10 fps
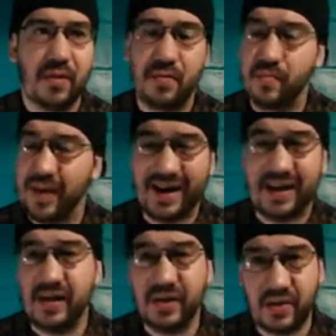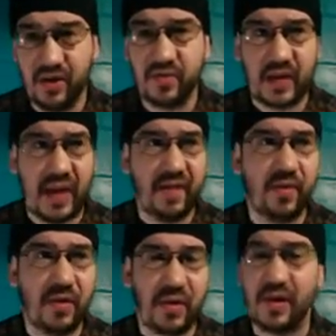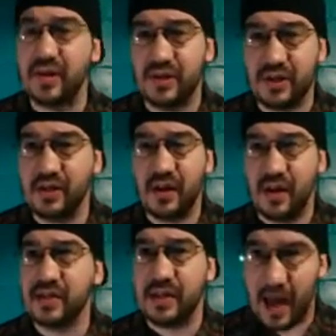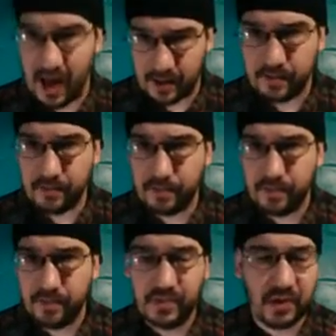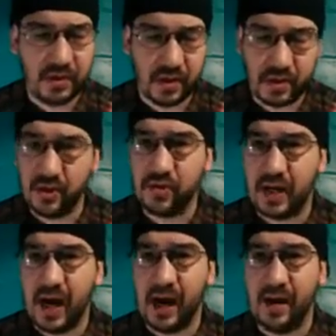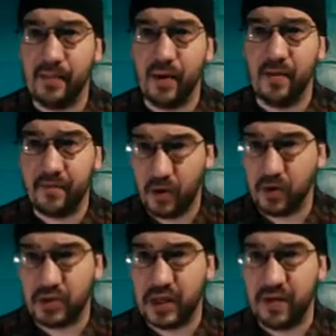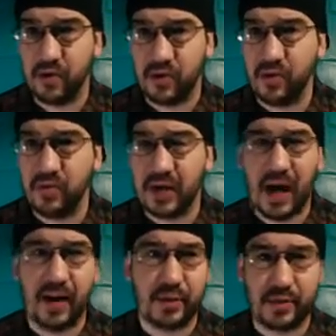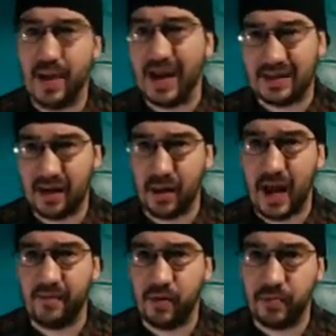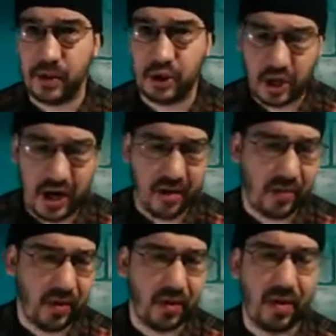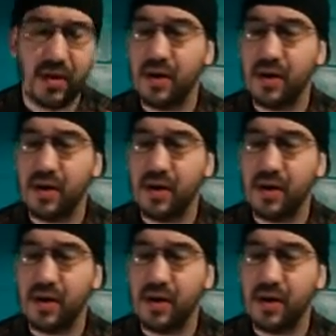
And Becky deserves everything she has gotten. She's a two-time, first ever two-time SmackDown Live Women's Champion.